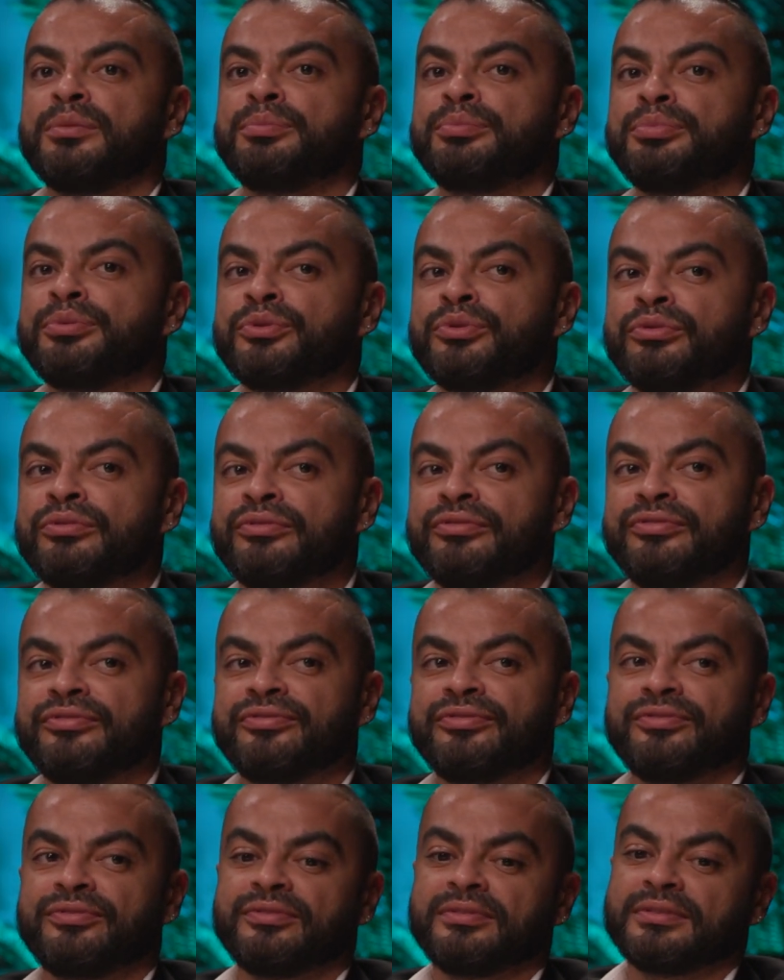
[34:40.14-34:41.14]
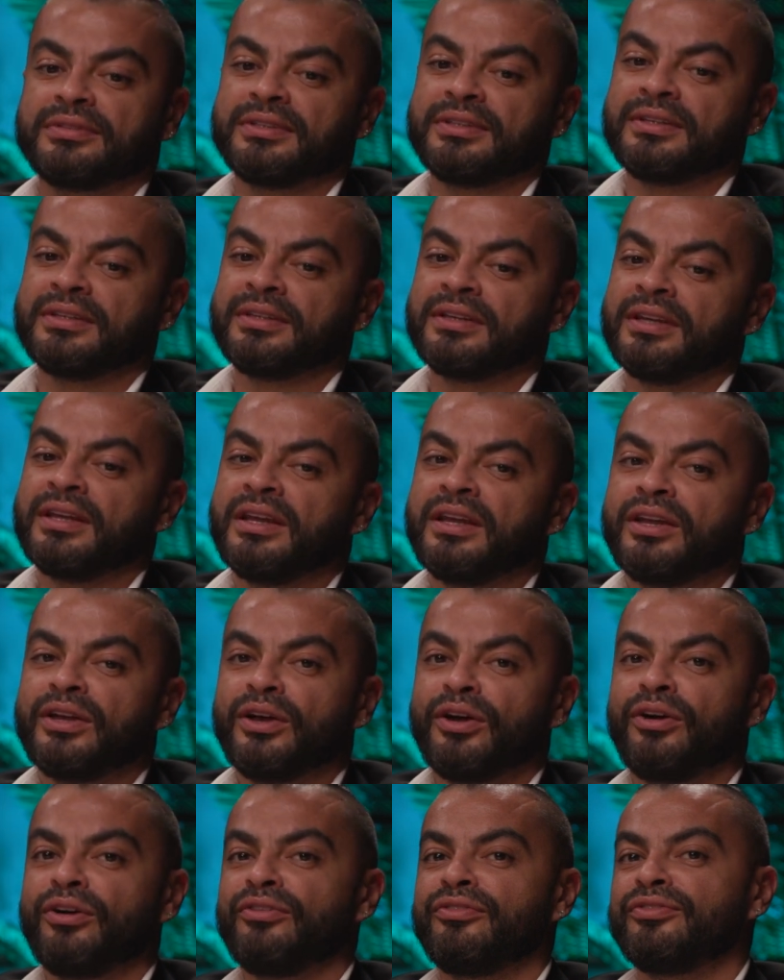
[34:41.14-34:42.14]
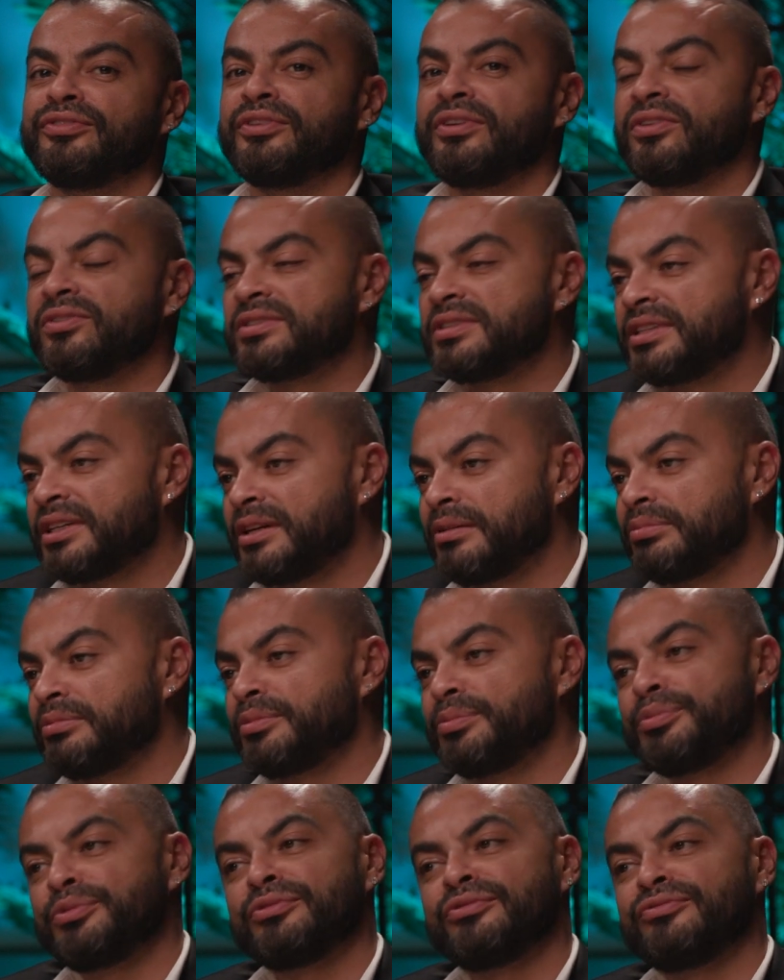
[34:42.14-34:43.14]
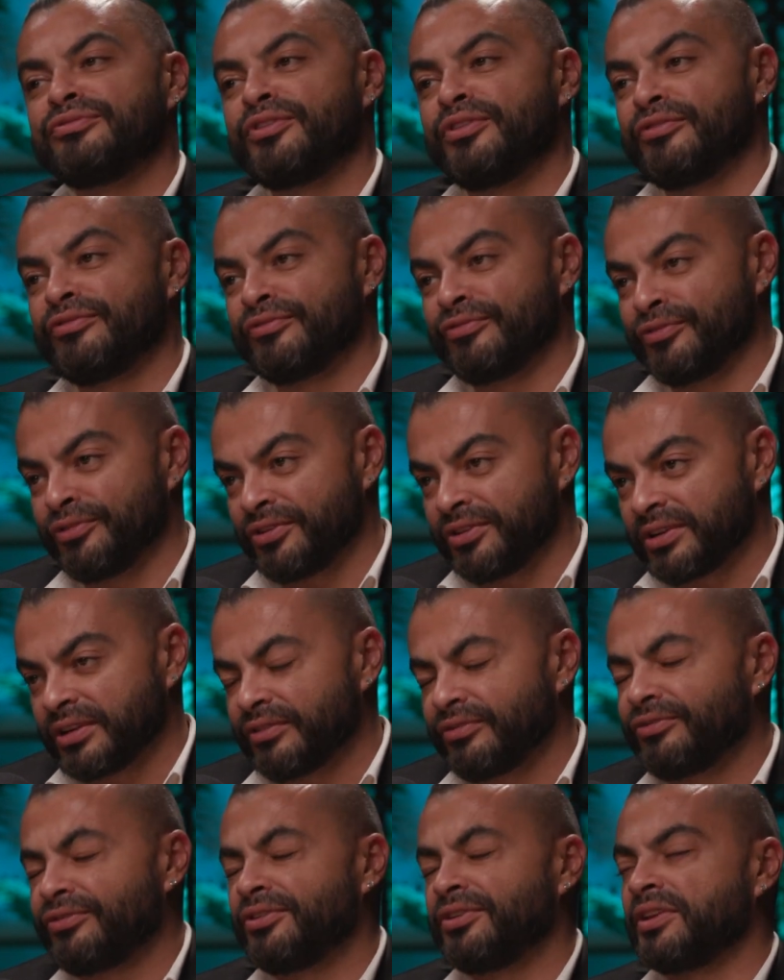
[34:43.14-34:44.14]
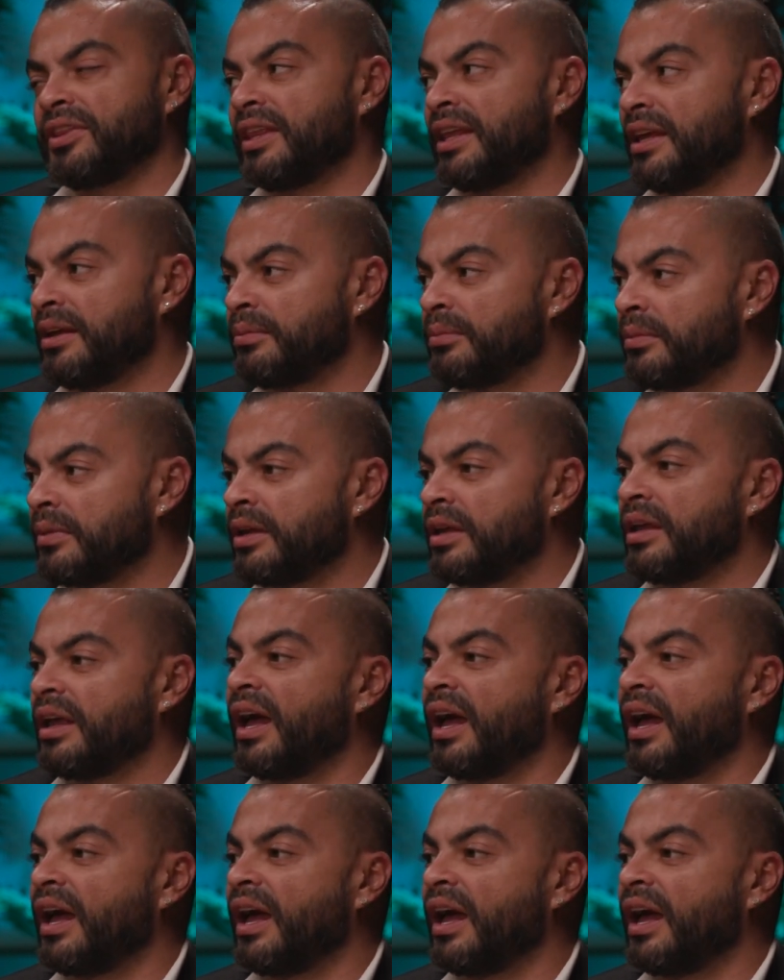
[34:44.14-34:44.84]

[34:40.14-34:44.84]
want a proof of concept, proof of work for them.